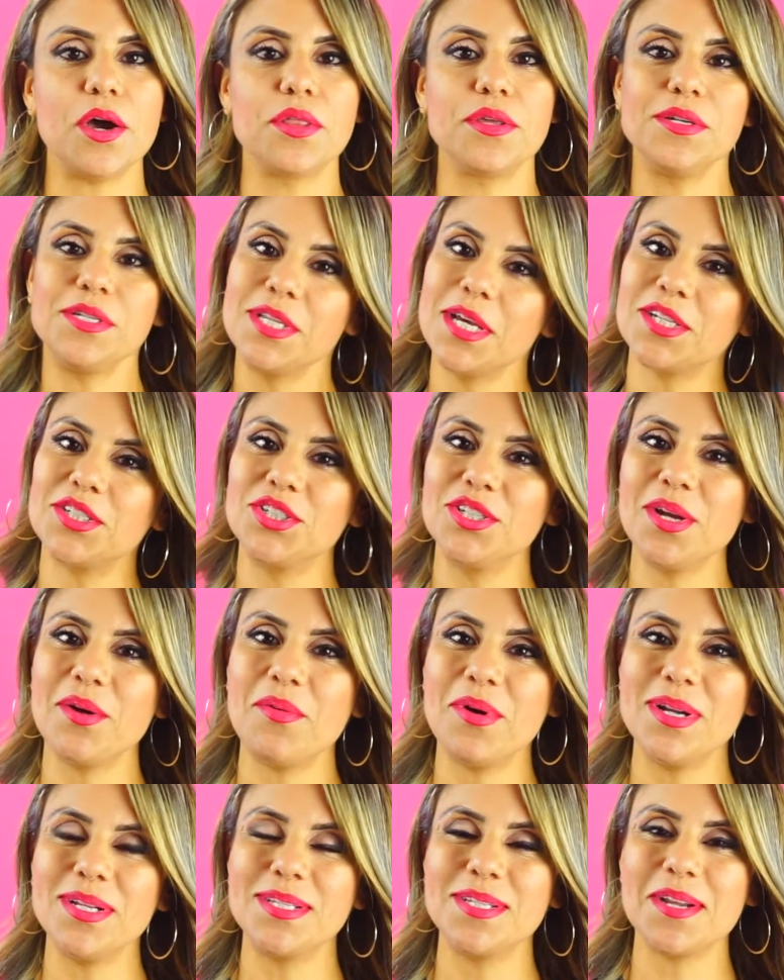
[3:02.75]
other section I
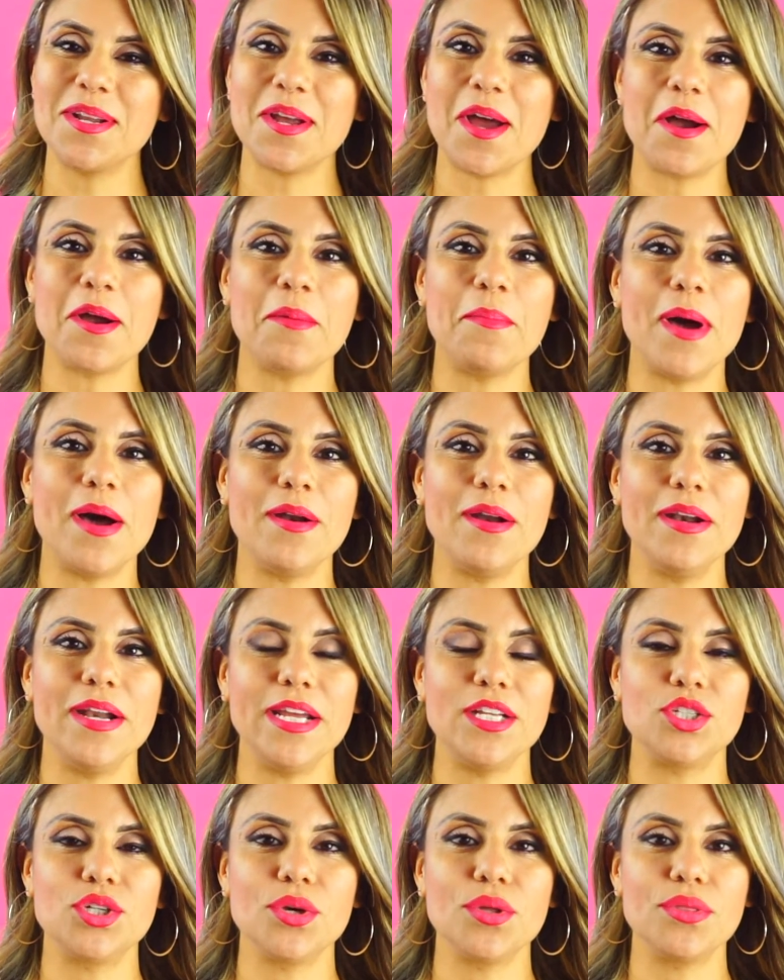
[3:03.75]
wanted to talk about on
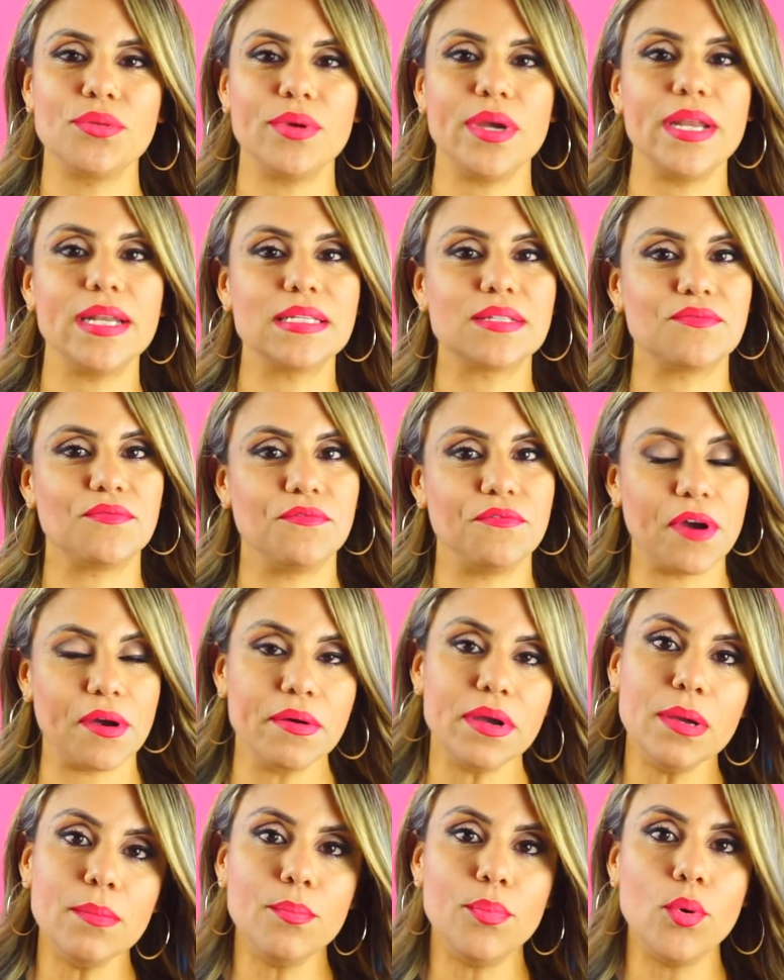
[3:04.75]
HO3. It is
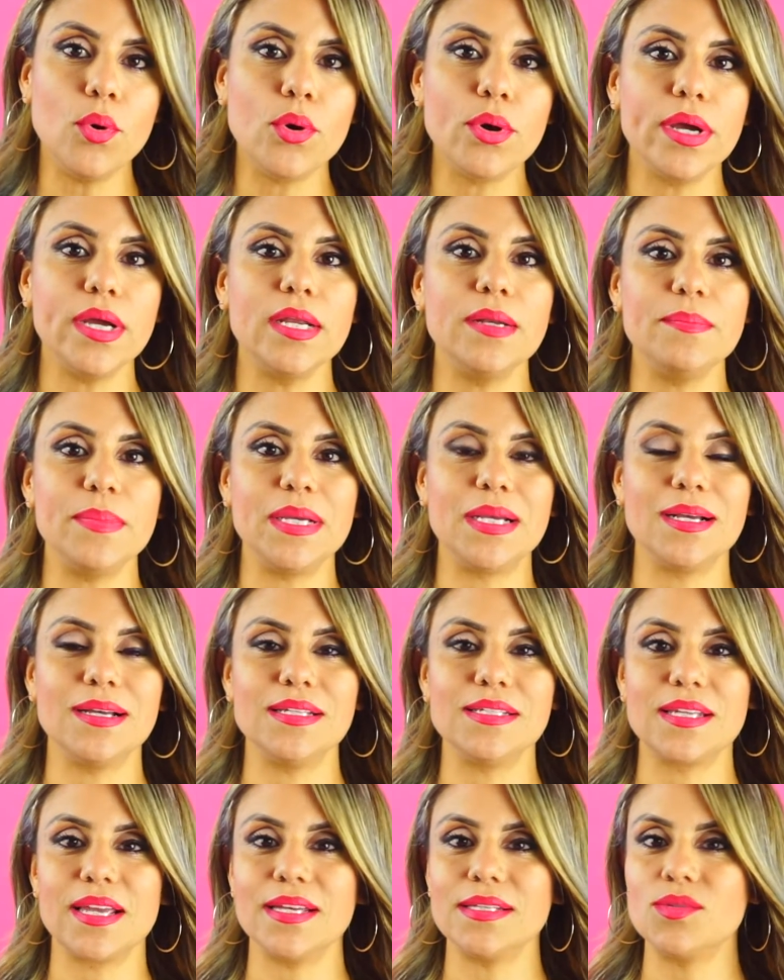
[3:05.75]
very important
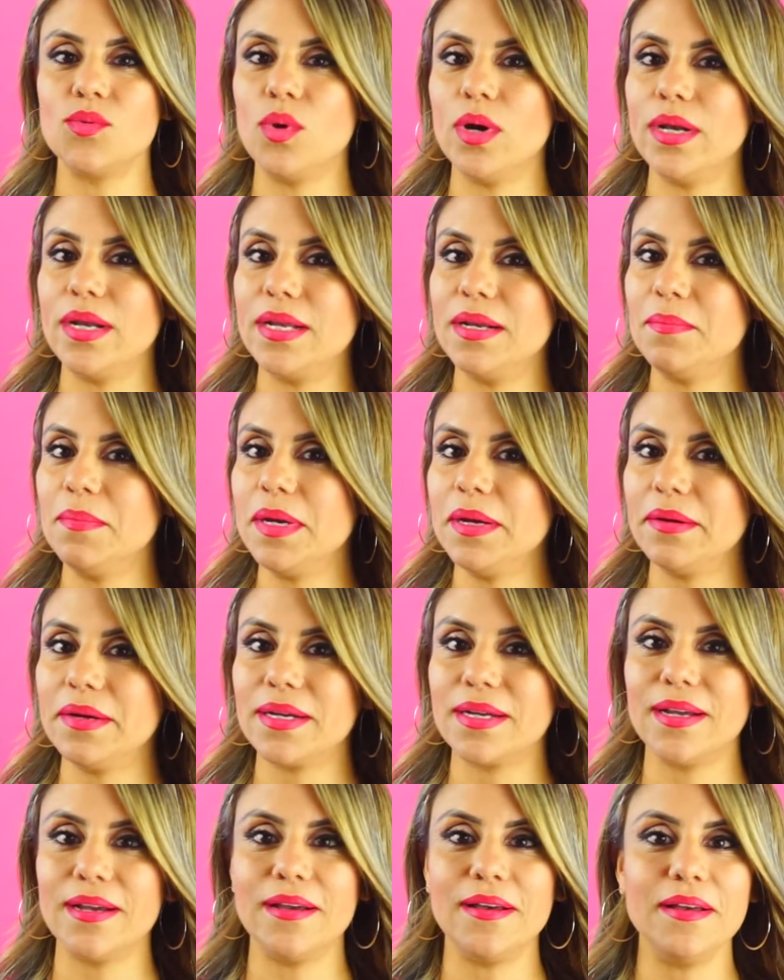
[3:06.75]
because guess what? In
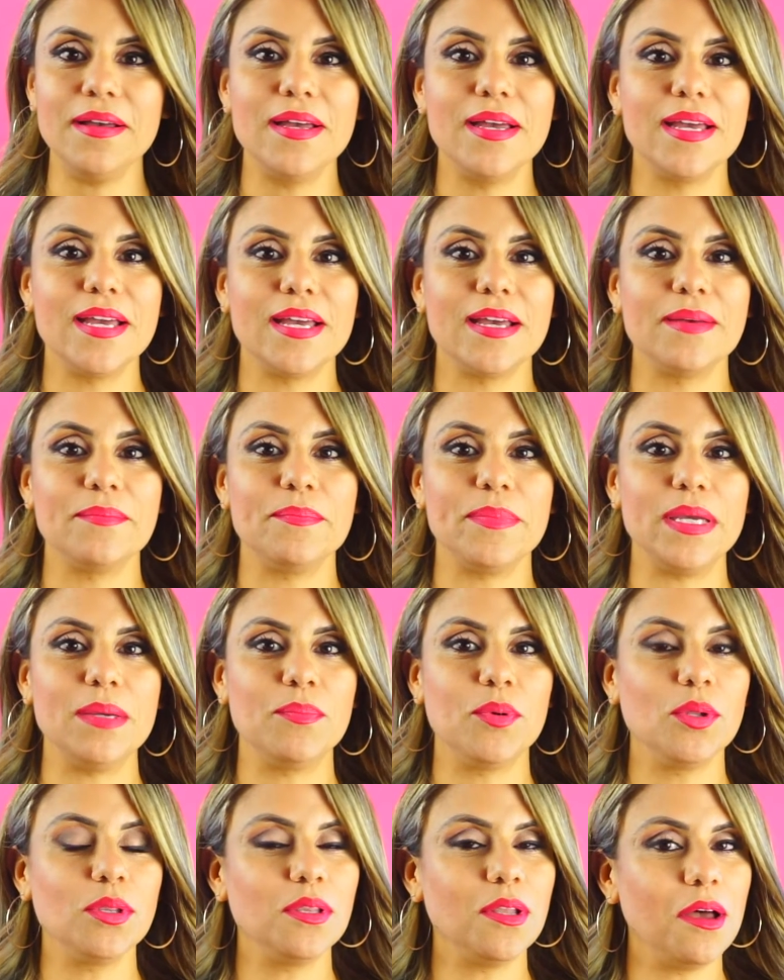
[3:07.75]
America,
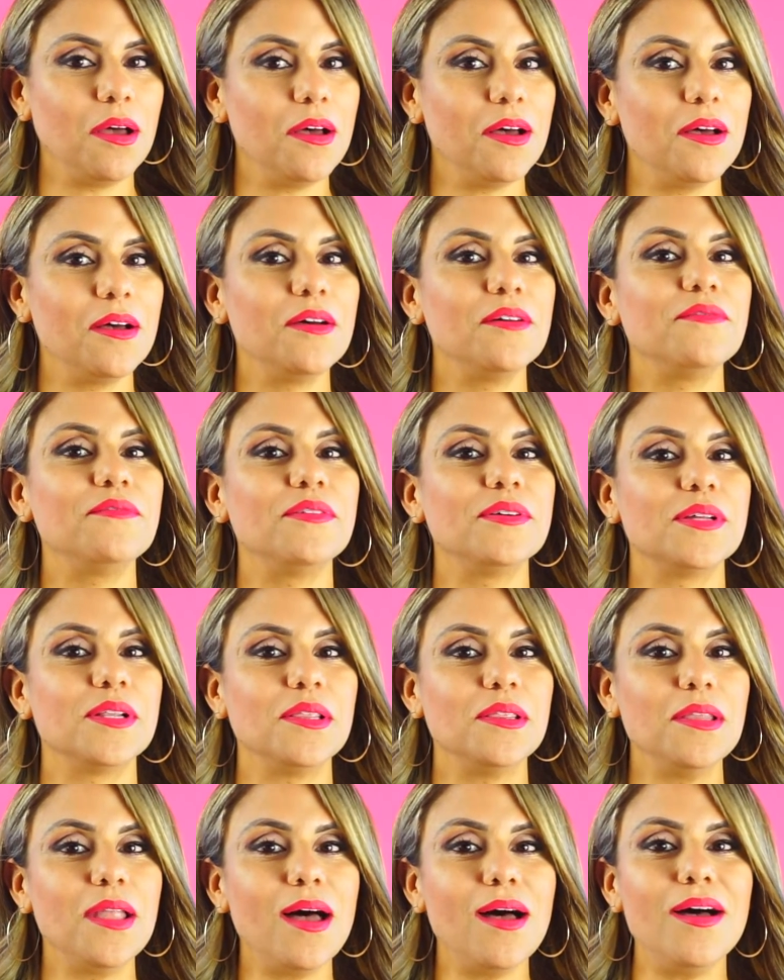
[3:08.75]
people love
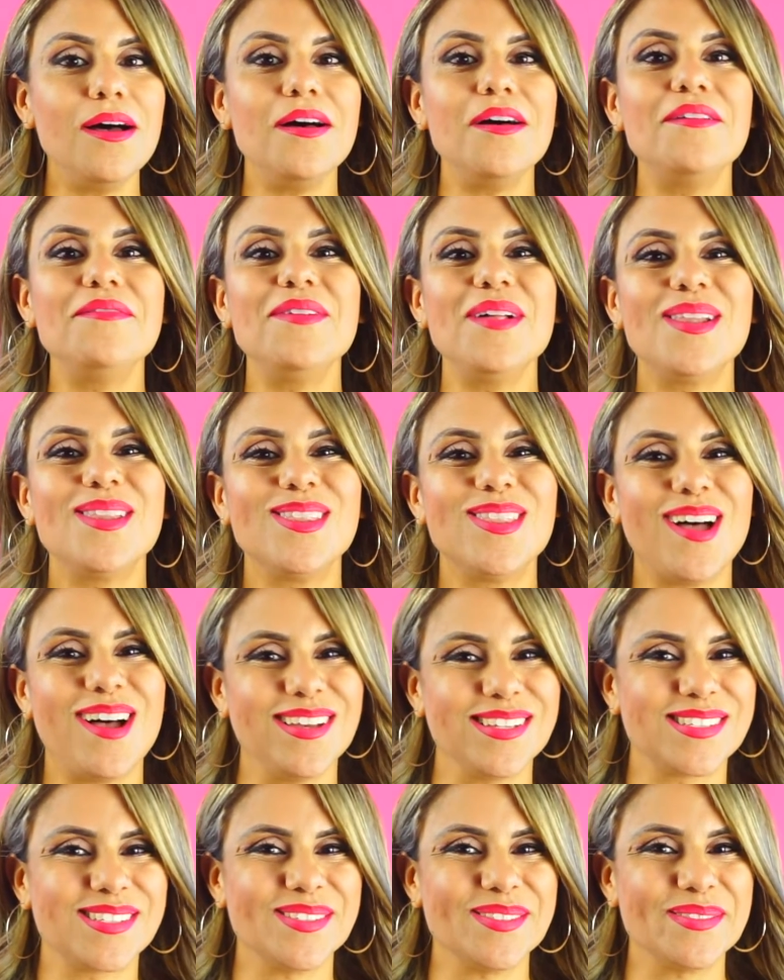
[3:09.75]

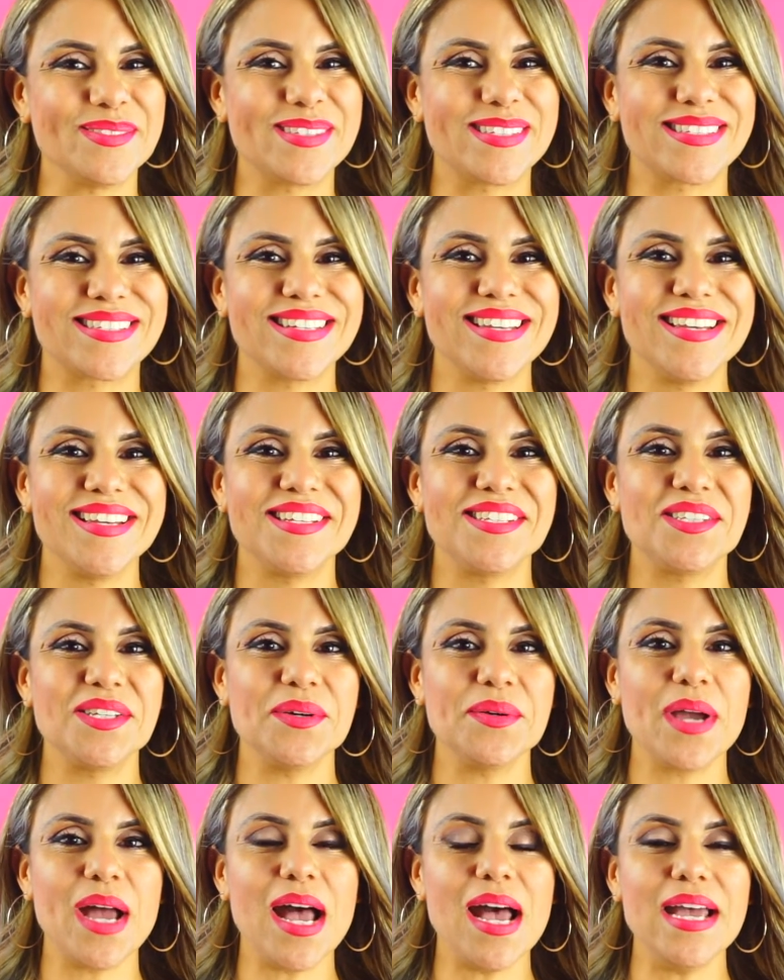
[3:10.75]
lawsuits.
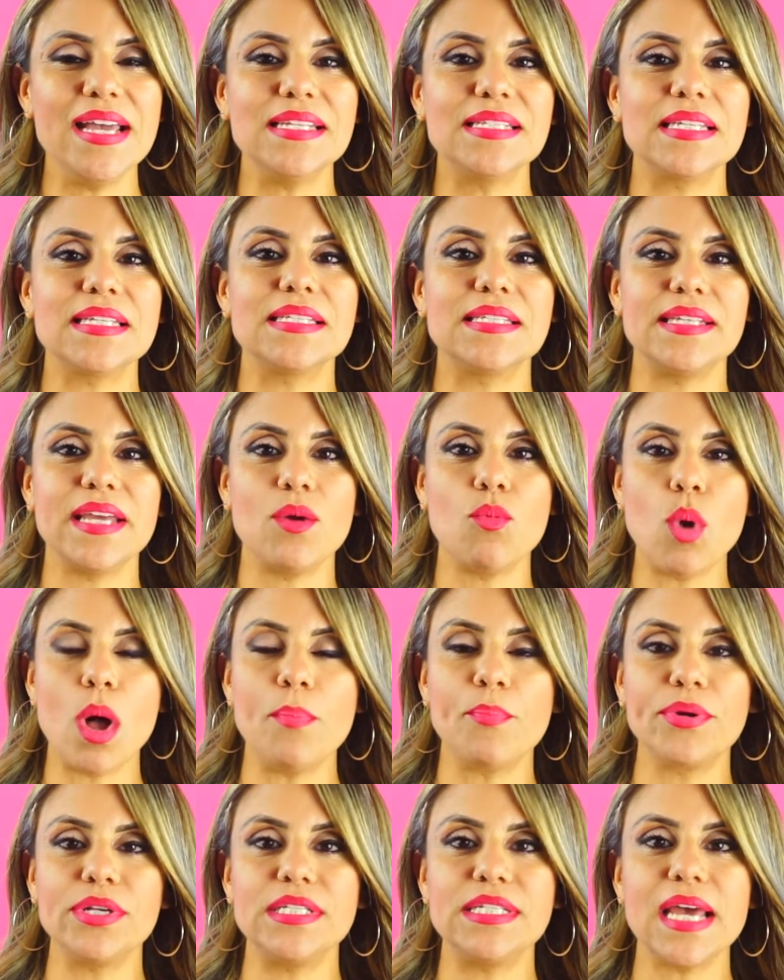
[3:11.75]
So guys, stay
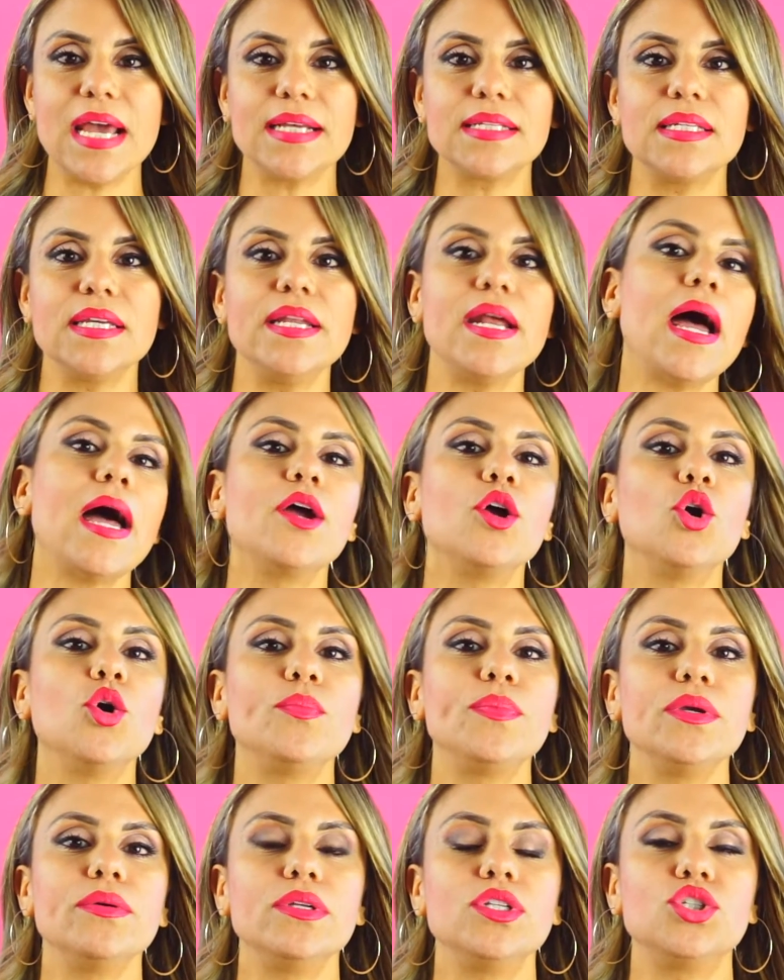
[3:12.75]
well protected. I
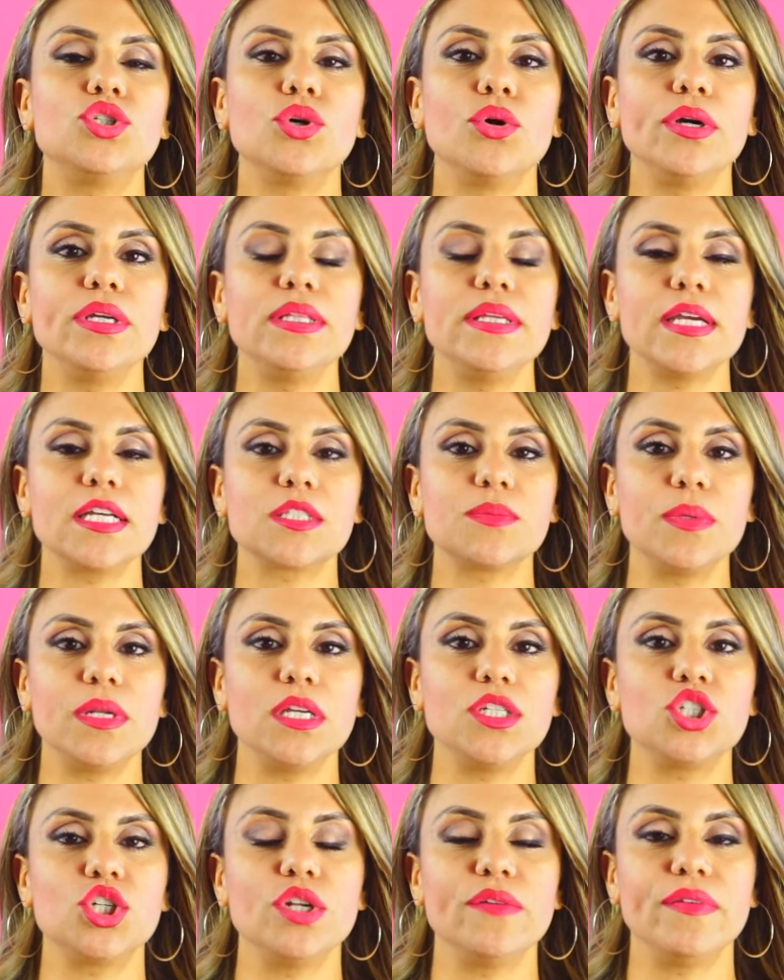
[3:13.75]
hope you enjoyed the
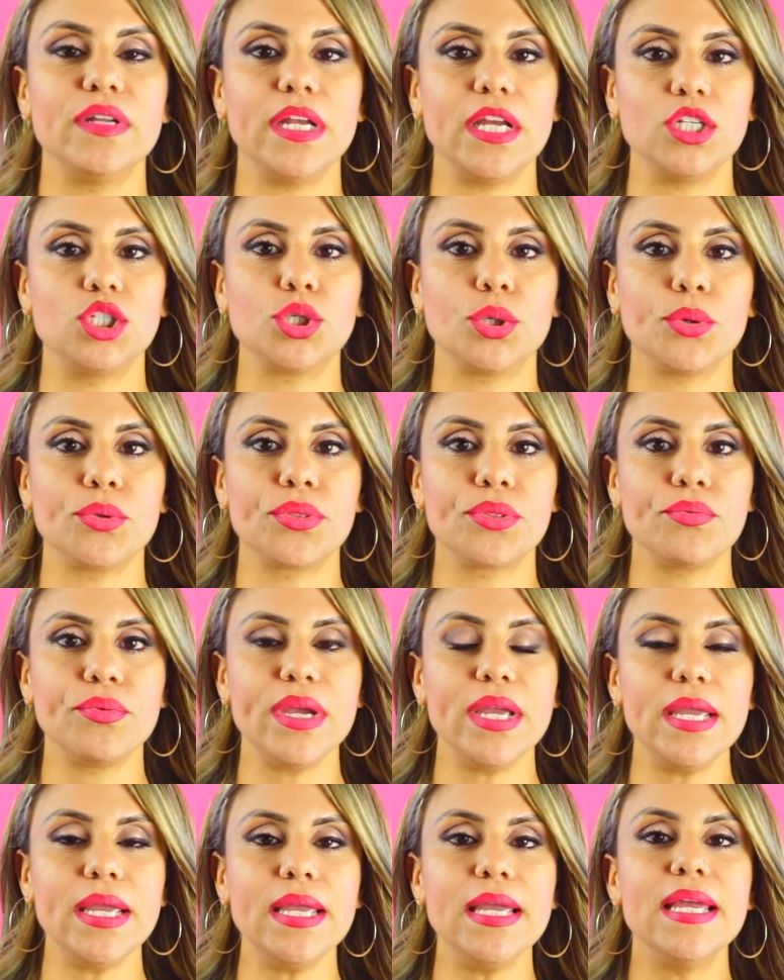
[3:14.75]
explanation of an
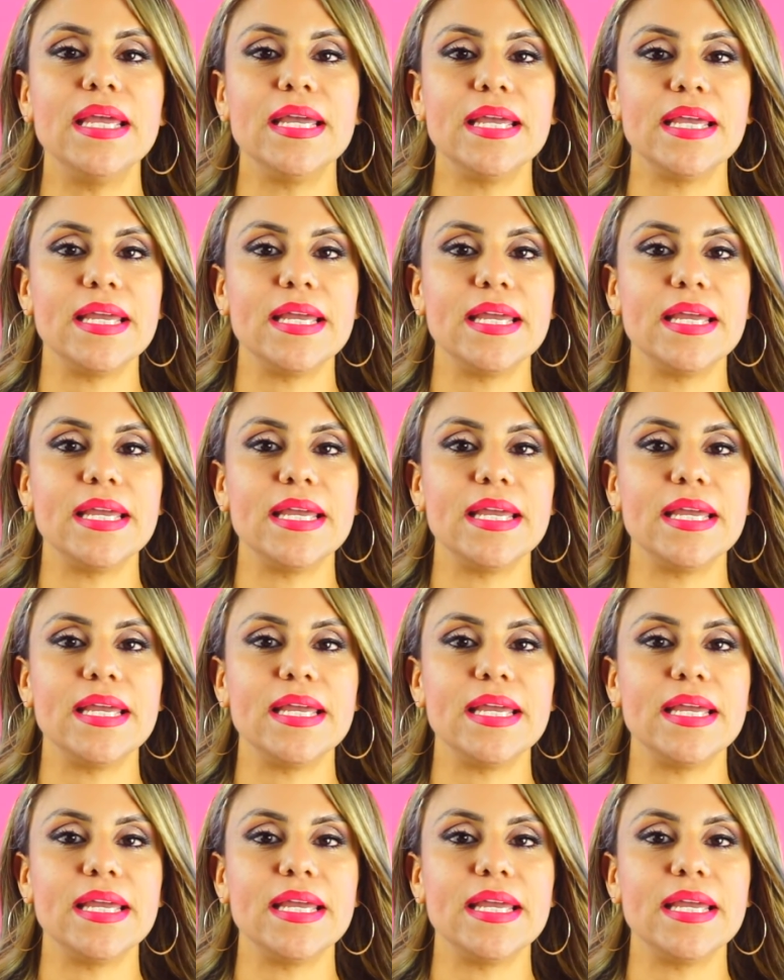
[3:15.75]
HO3.